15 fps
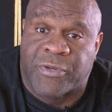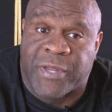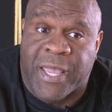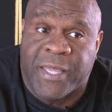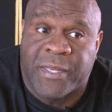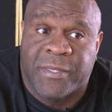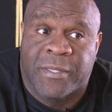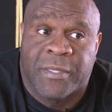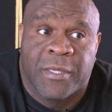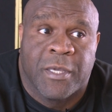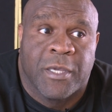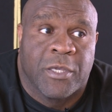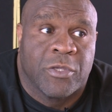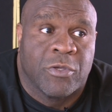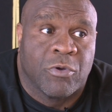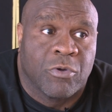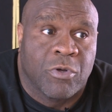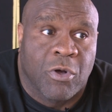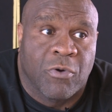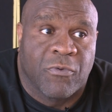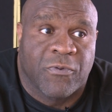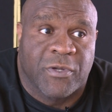date, you'll
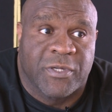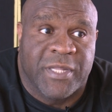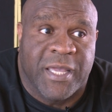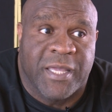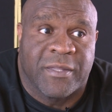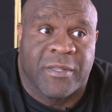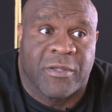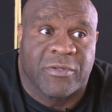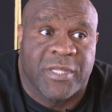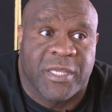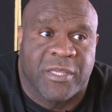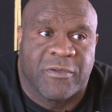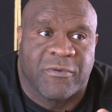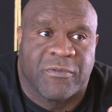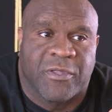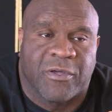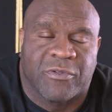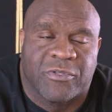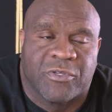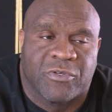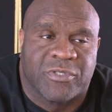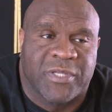go for a date and
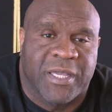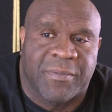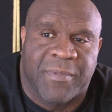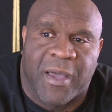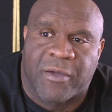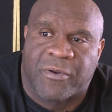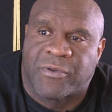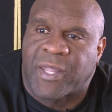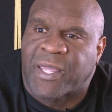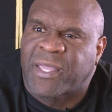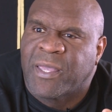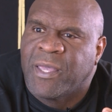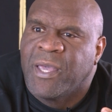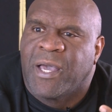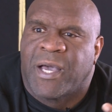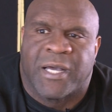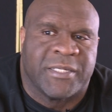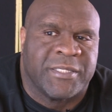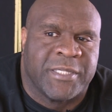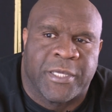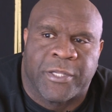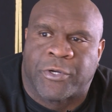you'll take them out on like a
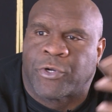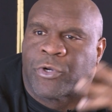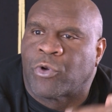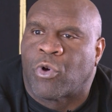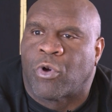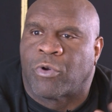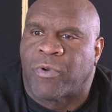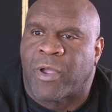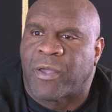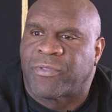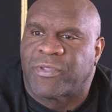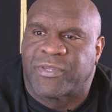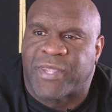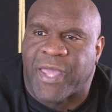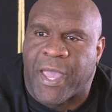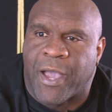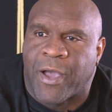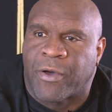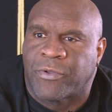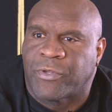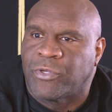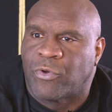dinner or around the
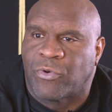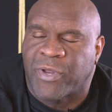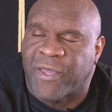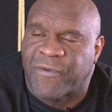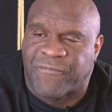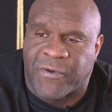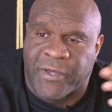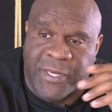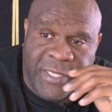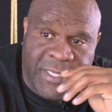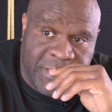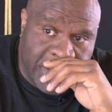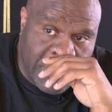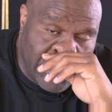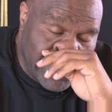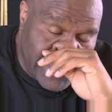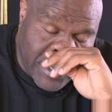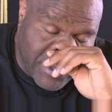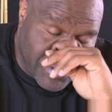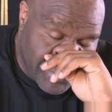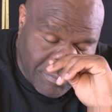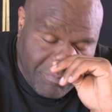town, and have fun and get to know each
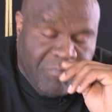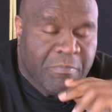other.